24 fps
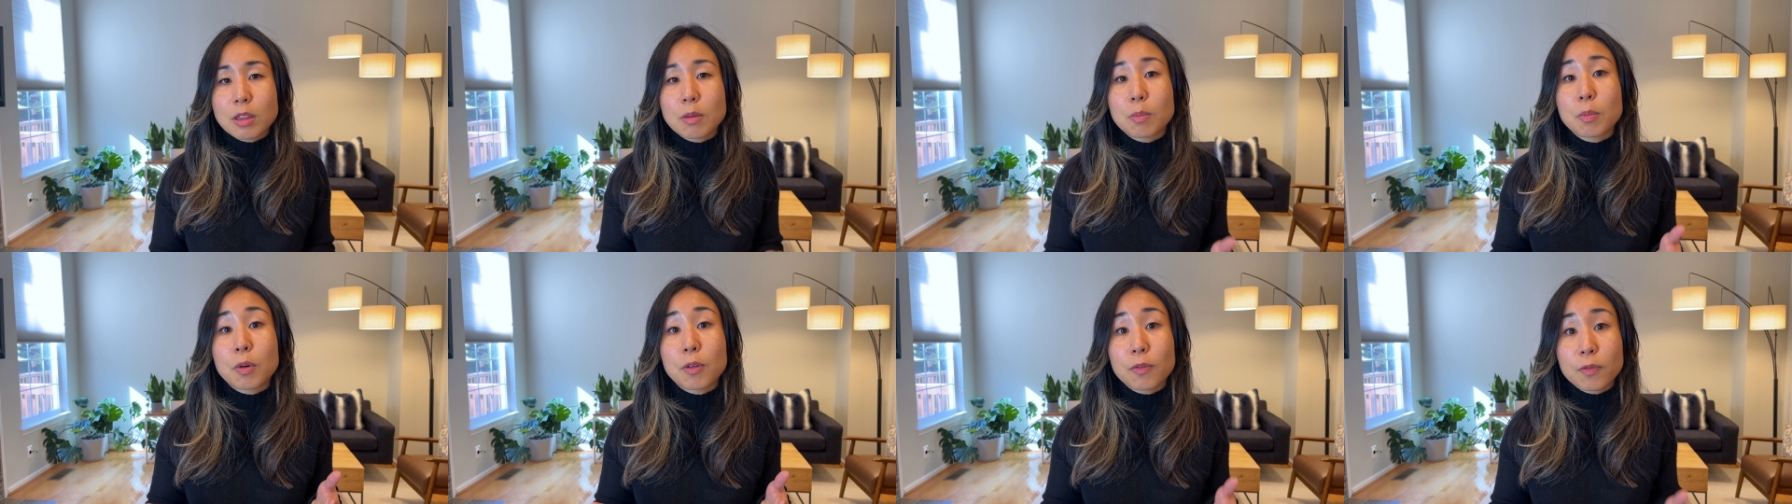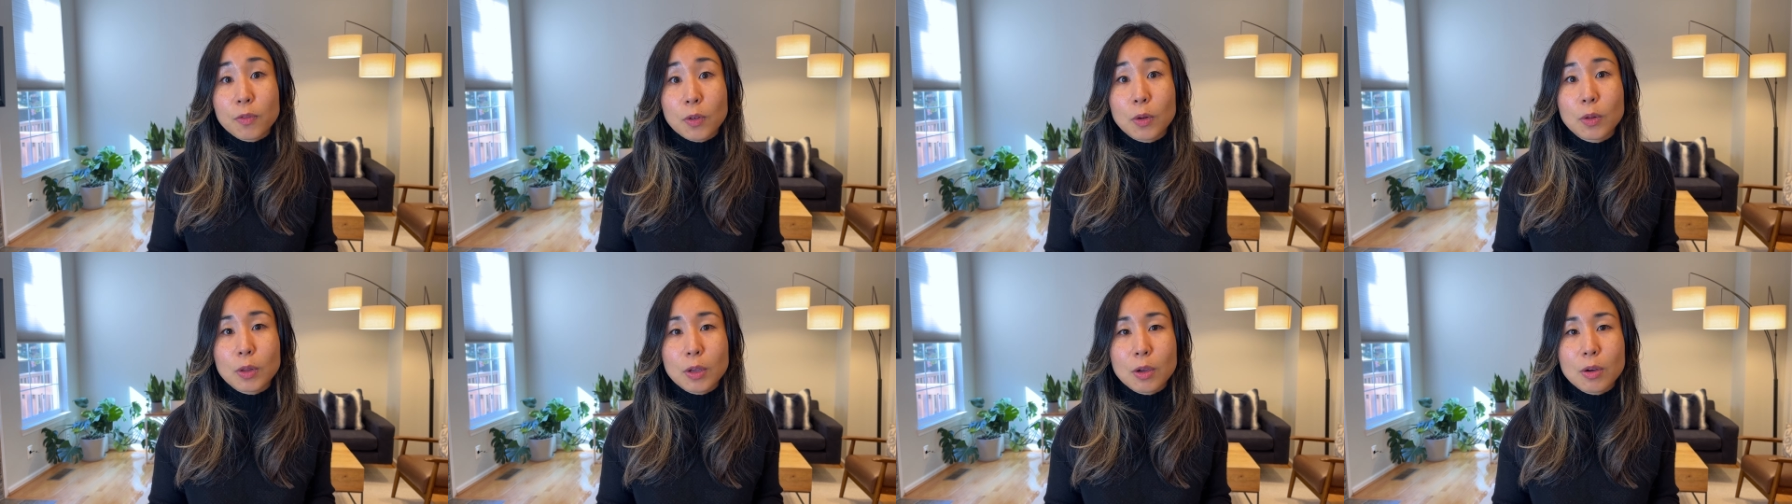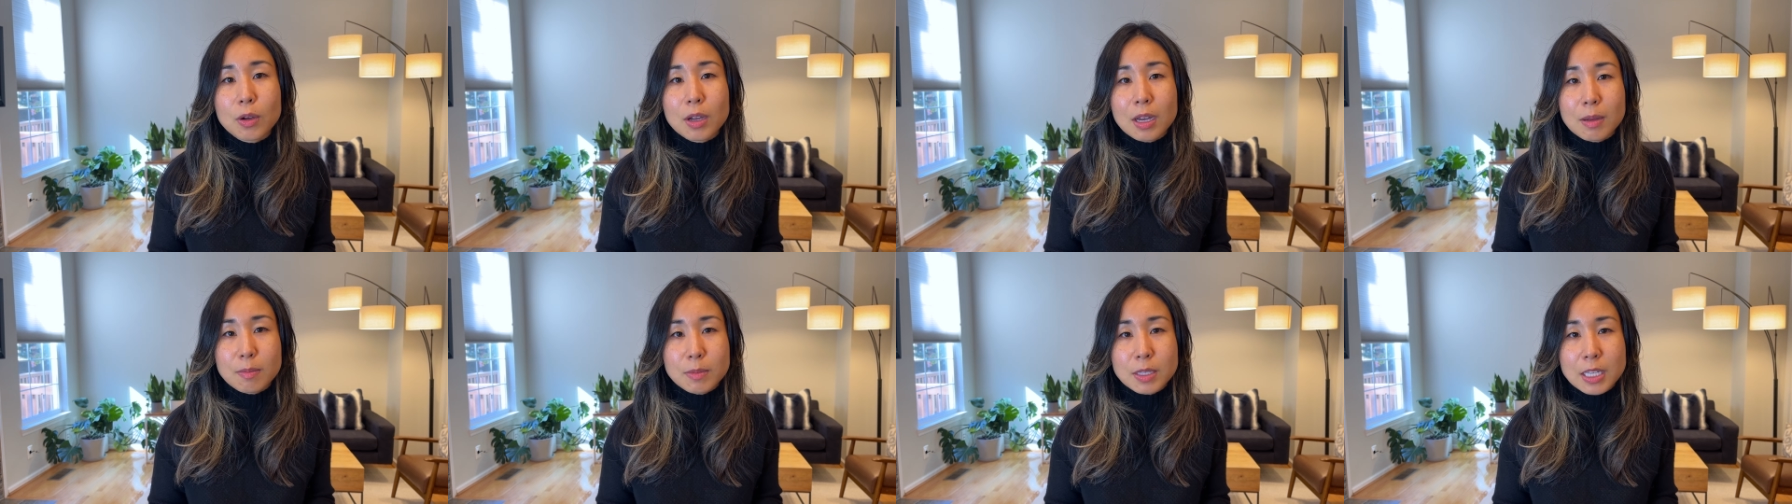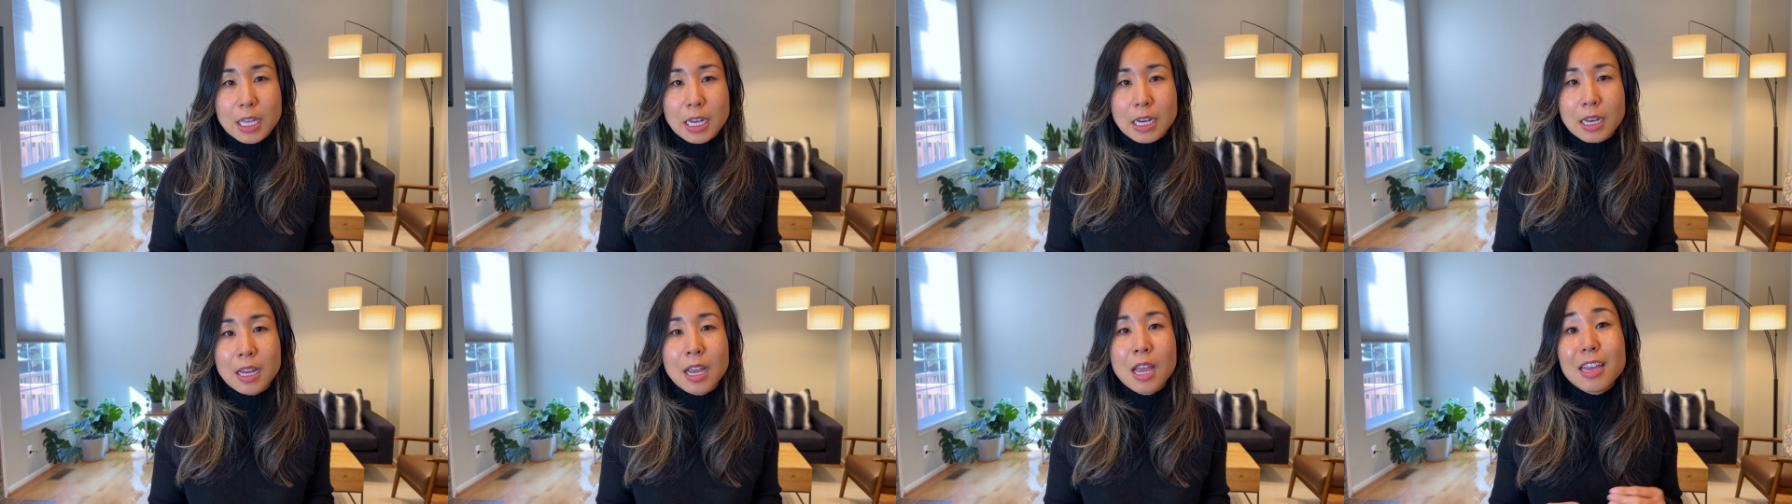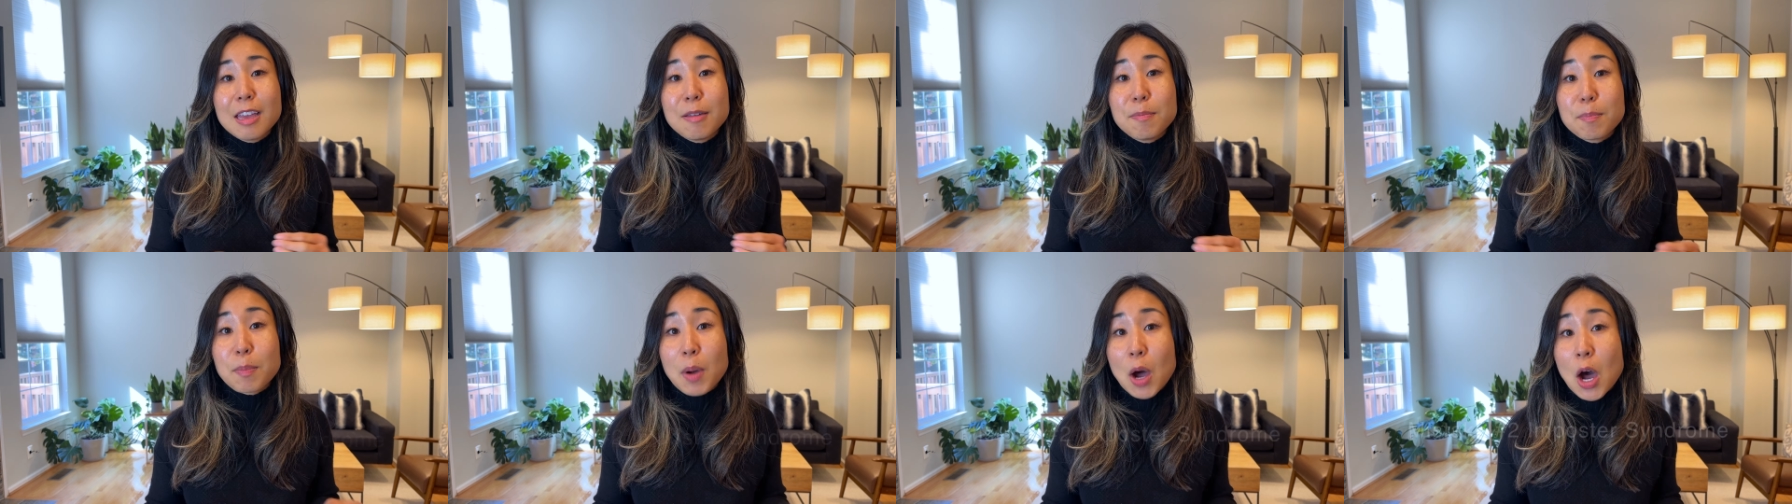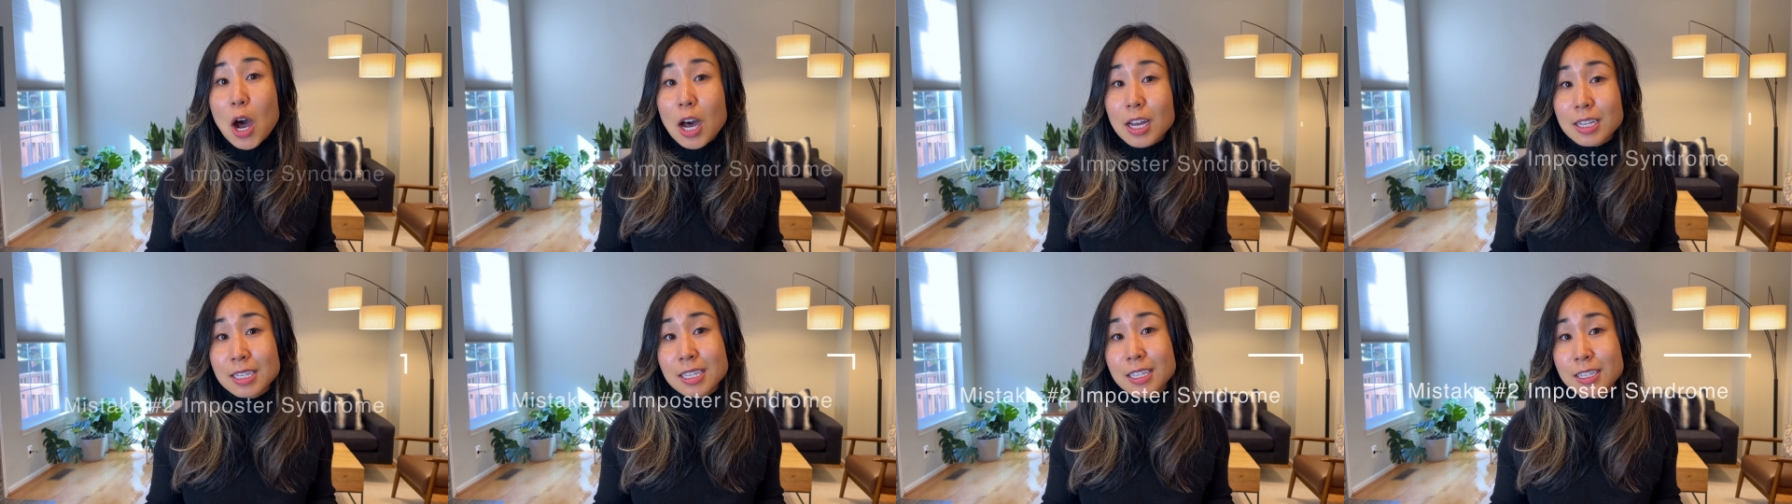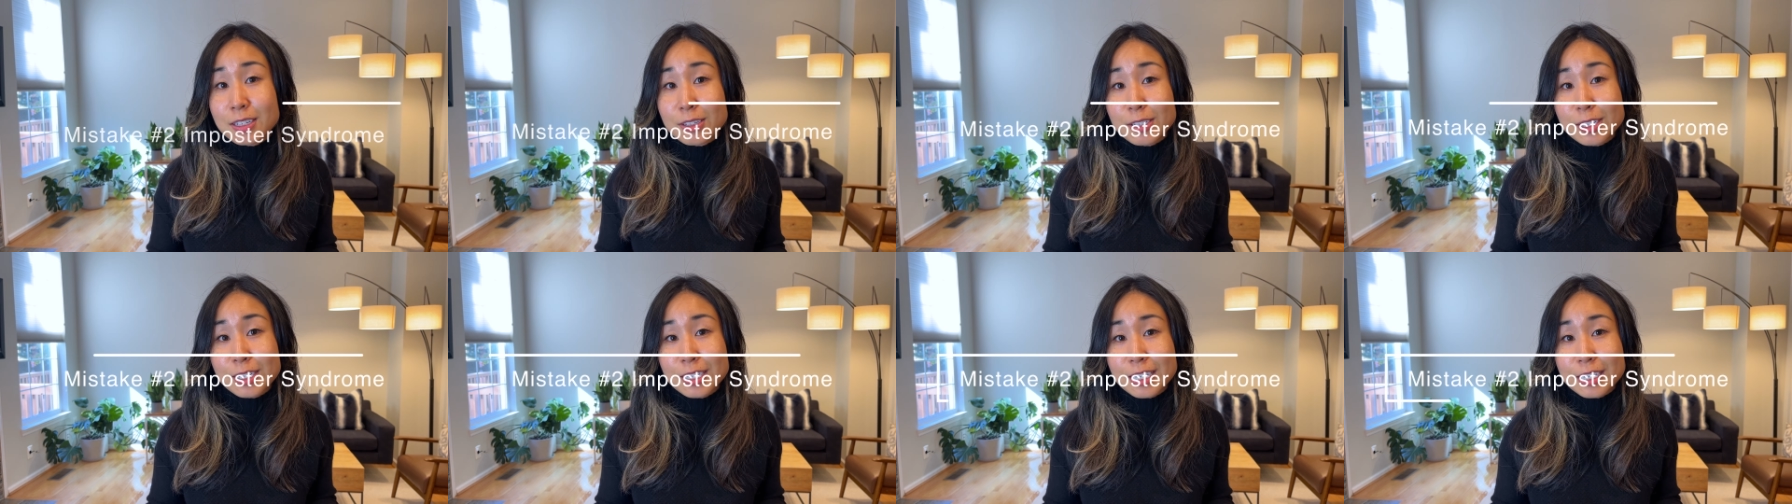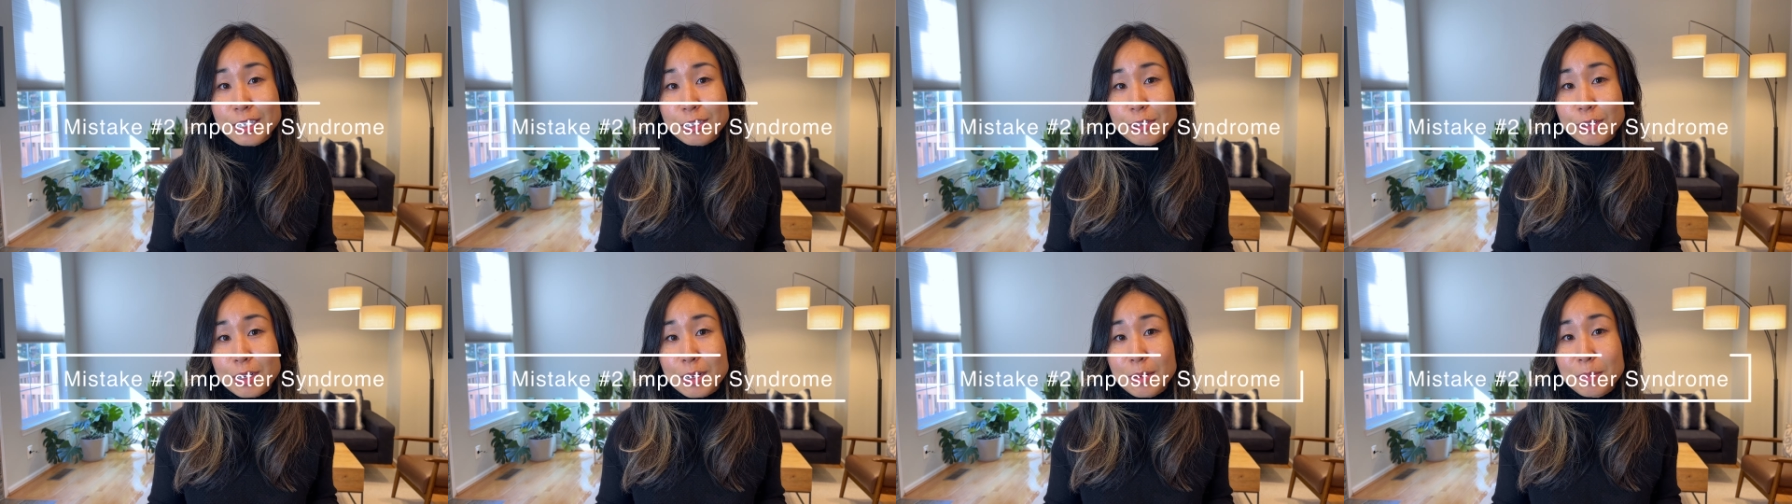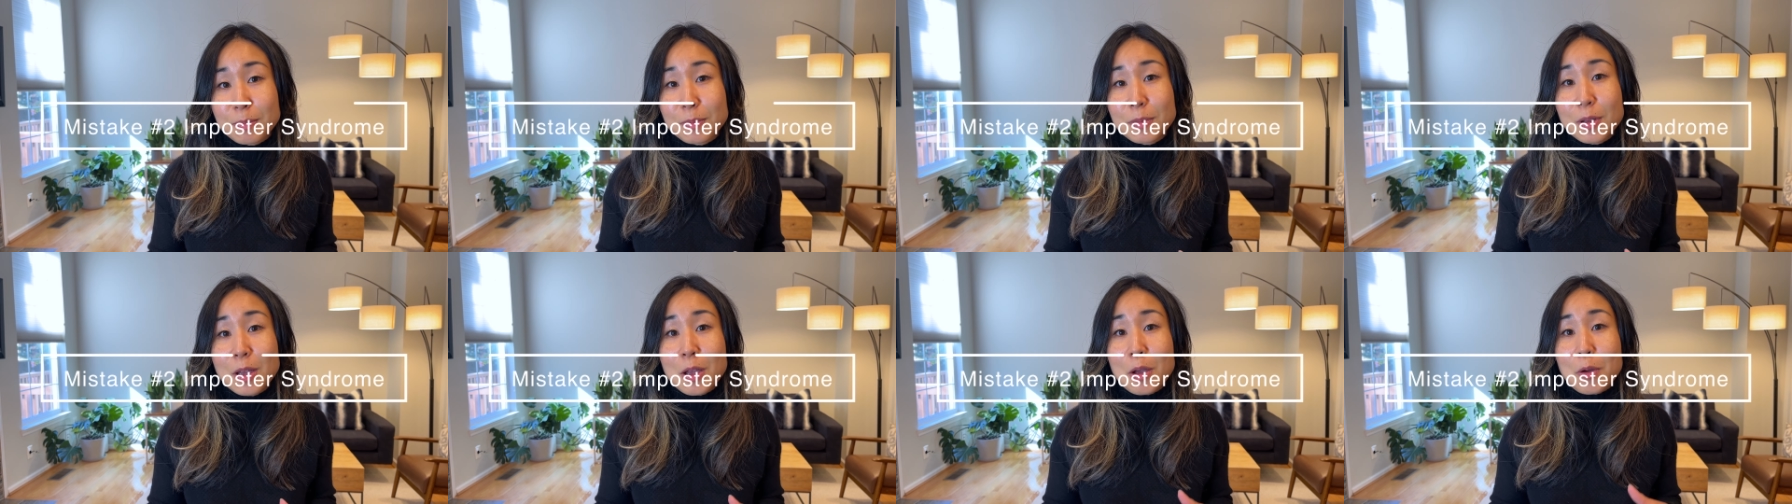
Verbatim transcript: the portfolio comes in. Imposter syndrome.